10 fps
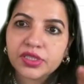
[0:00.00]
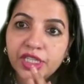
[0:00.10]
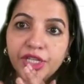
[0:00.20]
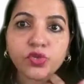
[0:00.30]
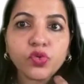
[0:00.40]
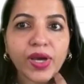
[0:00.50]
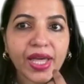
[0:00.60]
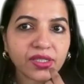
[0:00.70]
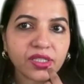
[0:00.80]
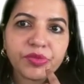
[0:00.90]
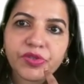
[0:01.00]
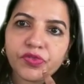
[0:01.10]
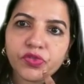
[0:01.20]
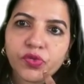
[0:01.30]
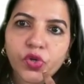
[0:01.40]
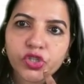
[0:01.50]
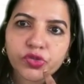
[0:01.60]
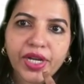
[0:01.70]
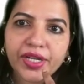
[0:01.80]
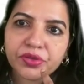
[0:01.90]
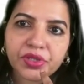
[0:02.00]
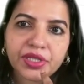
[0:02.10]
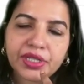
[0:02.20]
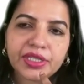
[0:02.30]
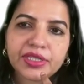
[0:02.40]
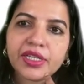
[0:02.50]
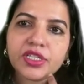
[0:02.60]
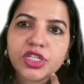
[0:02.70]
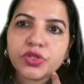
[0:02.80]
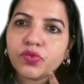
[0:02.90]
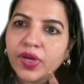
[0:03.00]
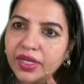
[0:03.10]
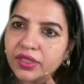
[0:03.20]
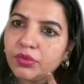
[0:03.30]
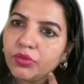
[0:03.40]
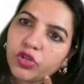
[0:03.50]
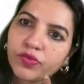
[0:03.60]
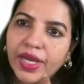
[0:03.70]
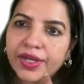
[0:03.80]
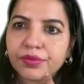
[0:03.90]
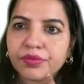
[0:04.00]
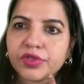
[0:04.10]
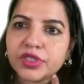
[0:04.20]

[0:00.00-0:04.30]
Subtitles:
genu valgum, if you want to add, you can write that genu valgum or varum.